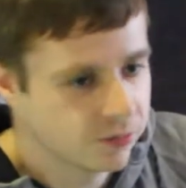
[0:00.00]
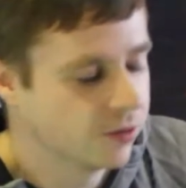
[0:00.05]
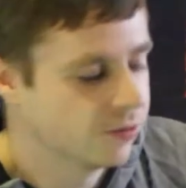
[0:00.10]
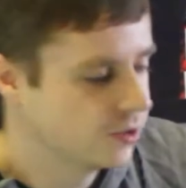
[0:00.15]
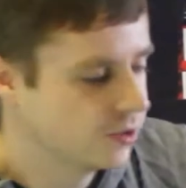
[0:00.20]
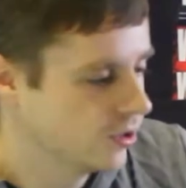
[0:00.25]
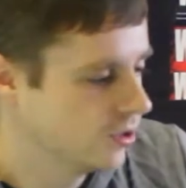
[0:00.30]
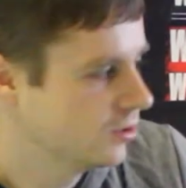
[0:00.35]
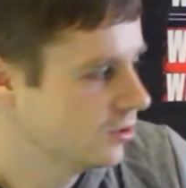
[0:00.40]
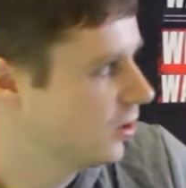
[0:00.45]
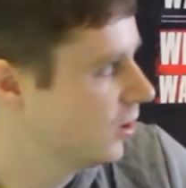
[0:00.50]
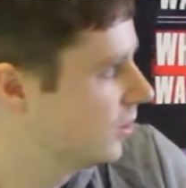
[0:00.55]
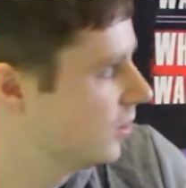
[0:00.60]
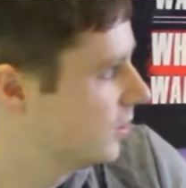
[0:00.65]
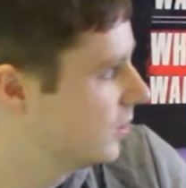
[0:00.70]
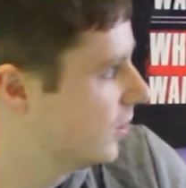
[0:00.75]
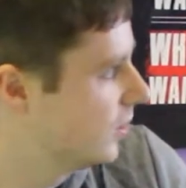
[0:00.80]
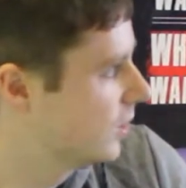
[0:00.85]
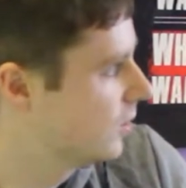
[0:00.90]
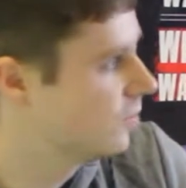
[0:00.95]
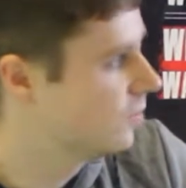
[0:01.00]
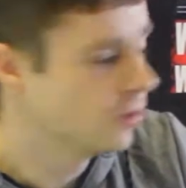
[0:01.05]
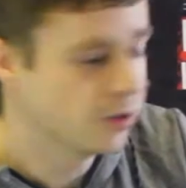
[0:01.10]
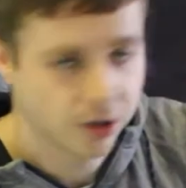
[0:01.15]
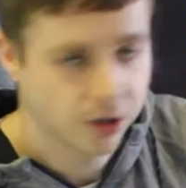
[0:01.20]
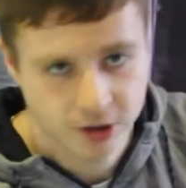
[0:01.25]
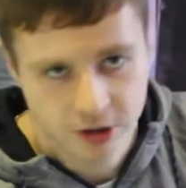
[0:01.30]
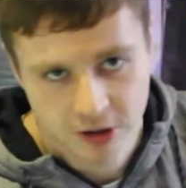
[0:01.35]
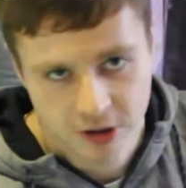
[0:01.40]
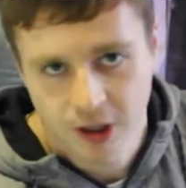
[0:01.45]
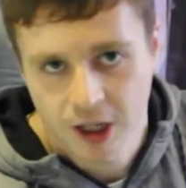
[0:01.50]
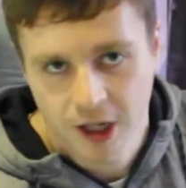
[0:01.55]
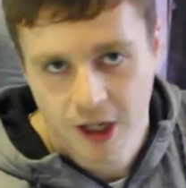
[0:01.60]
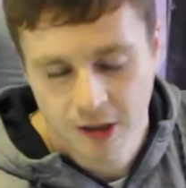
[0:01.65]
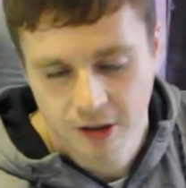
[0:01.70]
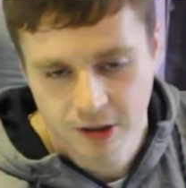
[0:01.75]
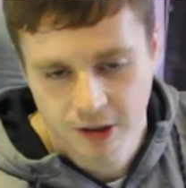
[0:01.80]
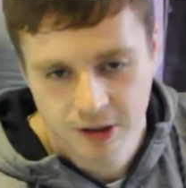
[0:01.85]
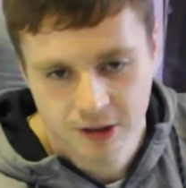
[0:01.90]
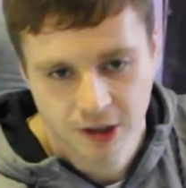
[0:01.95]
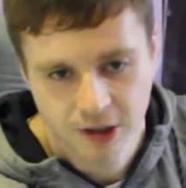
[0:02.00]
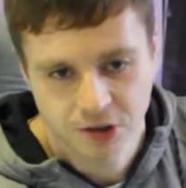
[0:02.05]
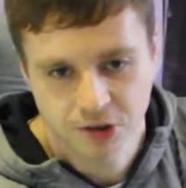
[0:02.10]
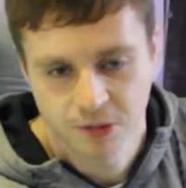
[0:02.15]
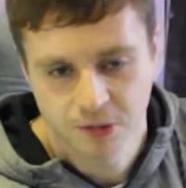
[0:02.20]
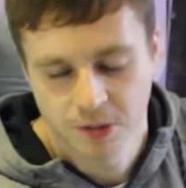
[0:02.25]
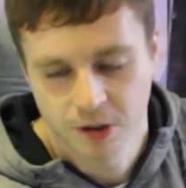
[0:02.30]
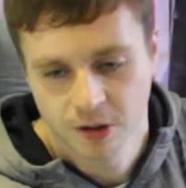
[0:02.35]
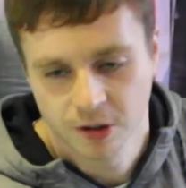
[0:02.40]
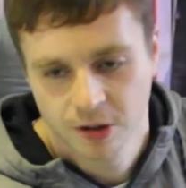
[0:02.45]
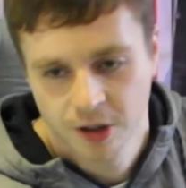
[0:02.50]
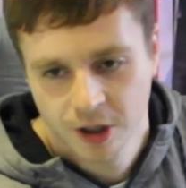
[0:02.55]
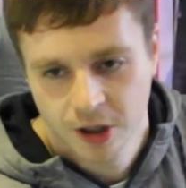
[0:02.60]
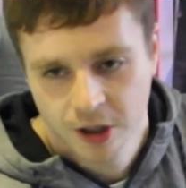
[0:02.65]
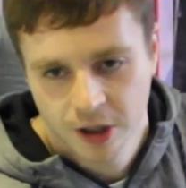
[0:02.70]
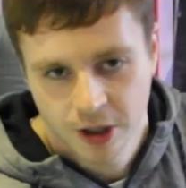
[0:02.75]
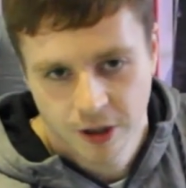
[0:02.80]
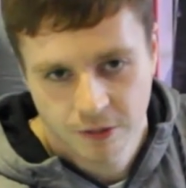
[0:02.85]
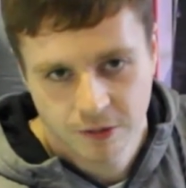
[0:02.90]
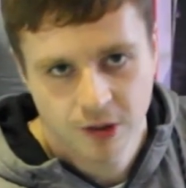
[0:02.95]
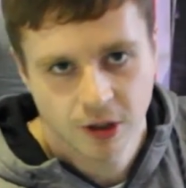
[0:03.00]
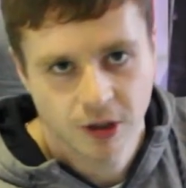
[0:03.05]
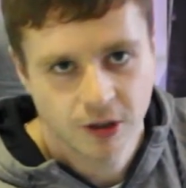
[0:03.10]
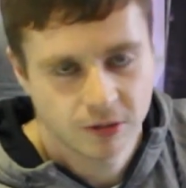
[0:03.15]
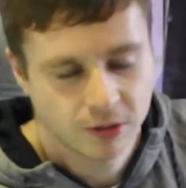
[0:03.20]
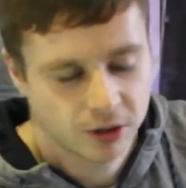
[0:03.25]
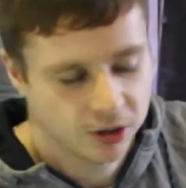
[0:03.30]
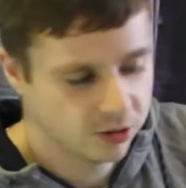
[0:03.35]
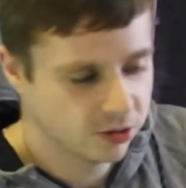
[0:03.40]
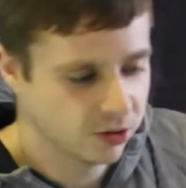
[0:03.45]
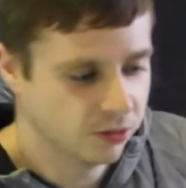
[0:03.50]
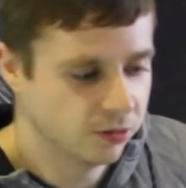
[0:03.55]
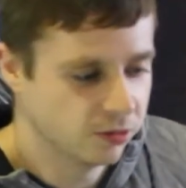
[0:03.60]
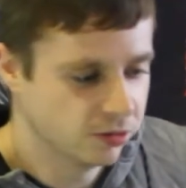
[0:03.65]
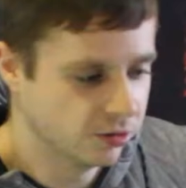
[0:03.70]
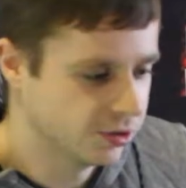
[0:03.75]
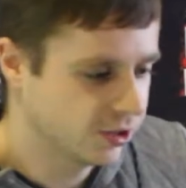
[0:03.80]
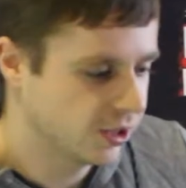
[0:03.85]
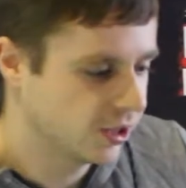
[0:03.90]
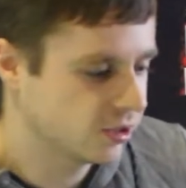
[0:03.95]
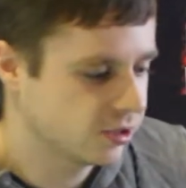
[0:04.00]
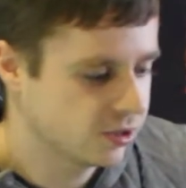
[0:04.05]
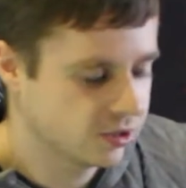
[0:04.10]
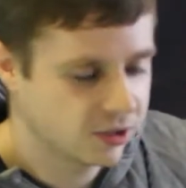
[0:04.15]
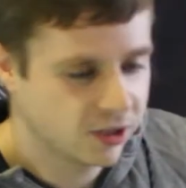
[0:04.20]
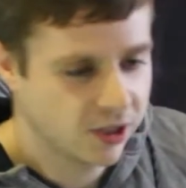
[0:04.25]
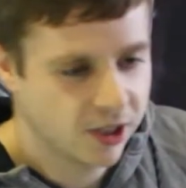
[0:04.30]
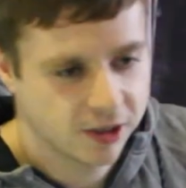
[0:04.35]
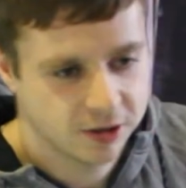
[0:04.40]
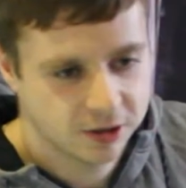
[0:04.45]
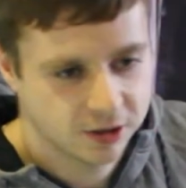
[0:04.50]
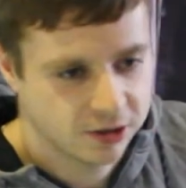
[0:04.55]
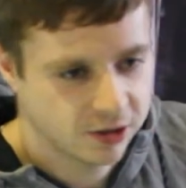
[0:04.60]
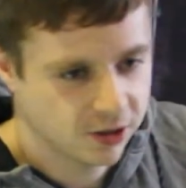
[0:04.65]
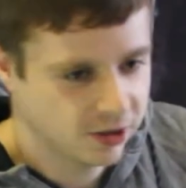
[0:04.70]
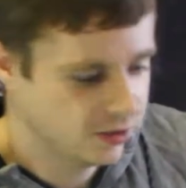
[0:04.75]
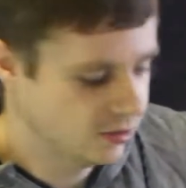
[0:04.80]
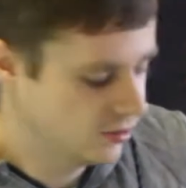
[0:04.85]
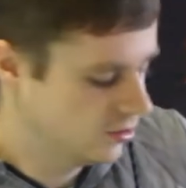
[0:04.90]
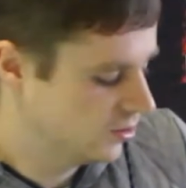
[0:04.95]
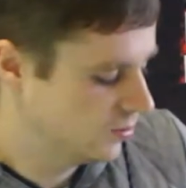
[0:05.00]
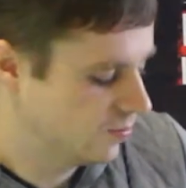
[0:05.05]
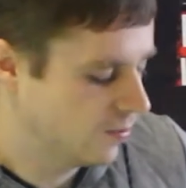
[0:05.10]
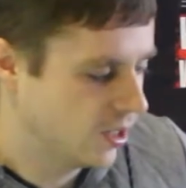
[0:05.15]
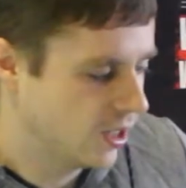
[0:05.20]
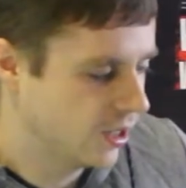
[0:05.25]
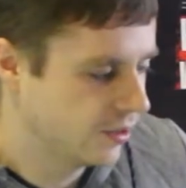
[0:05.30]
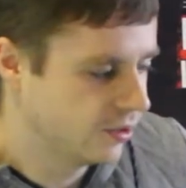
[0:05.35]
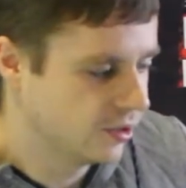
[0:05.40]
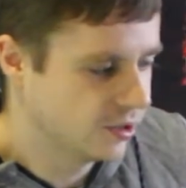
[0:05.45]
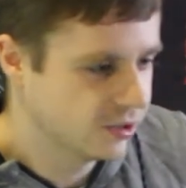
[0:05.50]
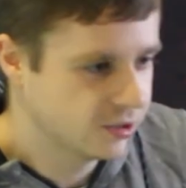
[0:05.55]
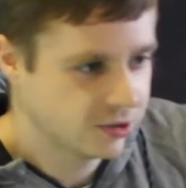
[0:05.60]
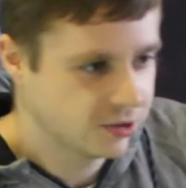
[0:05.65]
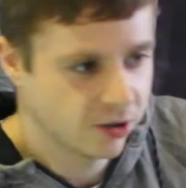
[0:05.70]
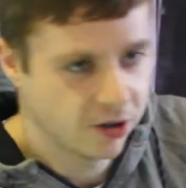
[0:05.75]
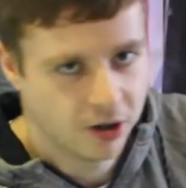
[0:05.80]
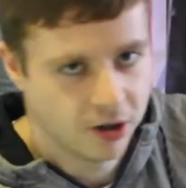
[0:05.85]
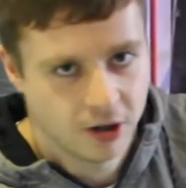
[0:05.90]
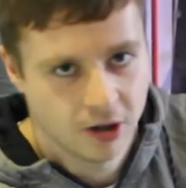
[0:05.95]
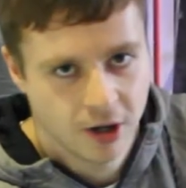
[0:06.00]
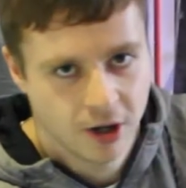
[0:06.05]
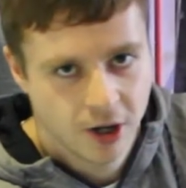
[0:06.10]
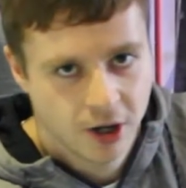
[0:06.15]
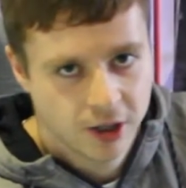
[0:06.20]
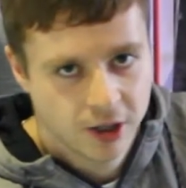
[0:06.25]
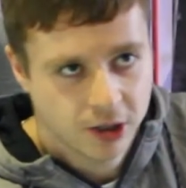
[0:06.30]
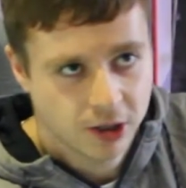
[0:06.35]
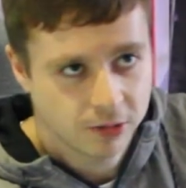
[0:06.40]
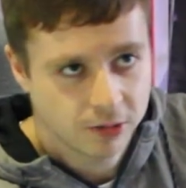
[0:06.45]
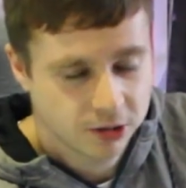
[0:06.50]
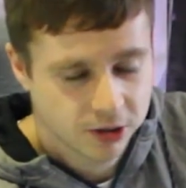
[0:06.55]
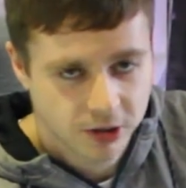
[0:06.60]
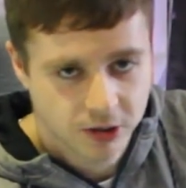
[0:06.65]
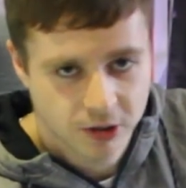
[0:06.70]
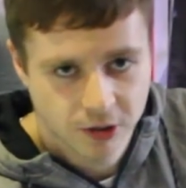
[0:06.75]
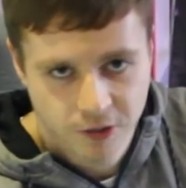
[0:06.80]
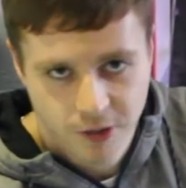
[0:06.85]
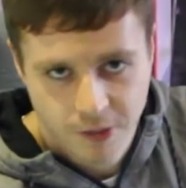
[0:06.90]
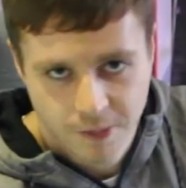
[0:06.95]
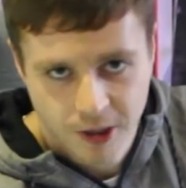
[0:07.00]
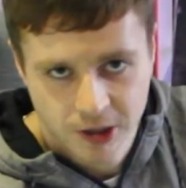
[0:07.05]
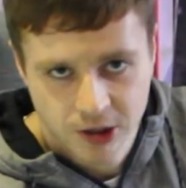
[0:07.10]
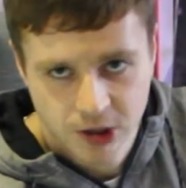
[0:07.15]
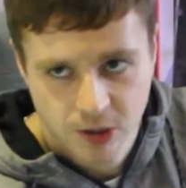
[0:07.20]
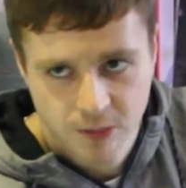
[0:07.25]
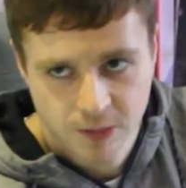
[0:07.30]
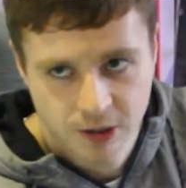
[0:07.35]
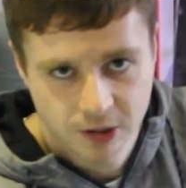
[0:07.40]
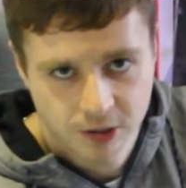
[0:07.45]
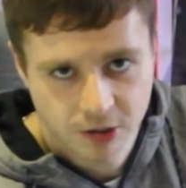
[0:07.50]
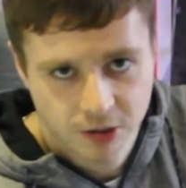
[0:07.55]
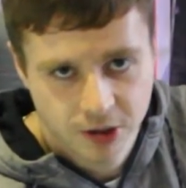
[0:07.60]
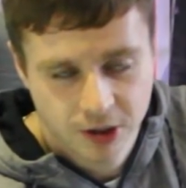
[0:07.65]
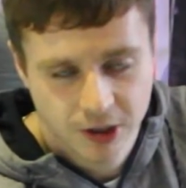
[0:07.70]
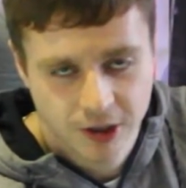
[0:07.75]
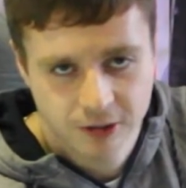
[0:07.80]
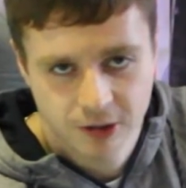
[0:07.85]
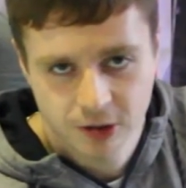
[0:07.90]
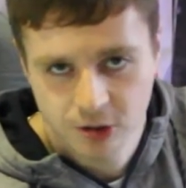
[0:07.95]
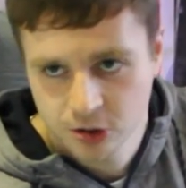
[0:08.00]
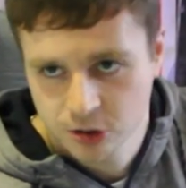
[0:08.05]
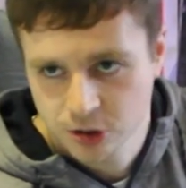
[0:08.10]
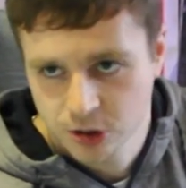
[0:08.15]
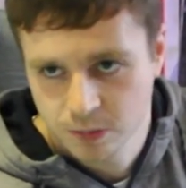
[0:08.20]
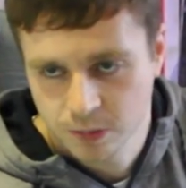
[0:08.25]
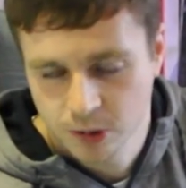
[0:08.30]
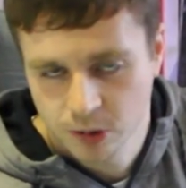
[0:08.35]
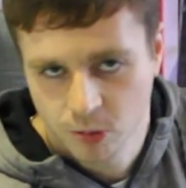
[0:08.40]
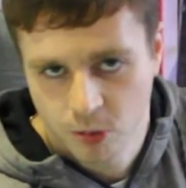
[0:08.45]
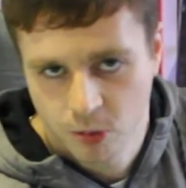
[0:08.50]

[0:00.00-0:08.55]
Obviously it's not as like versatile, etc. But if you're not like doing those exercises, then just buy this. Or there is another bench I've been looking at, an adjustable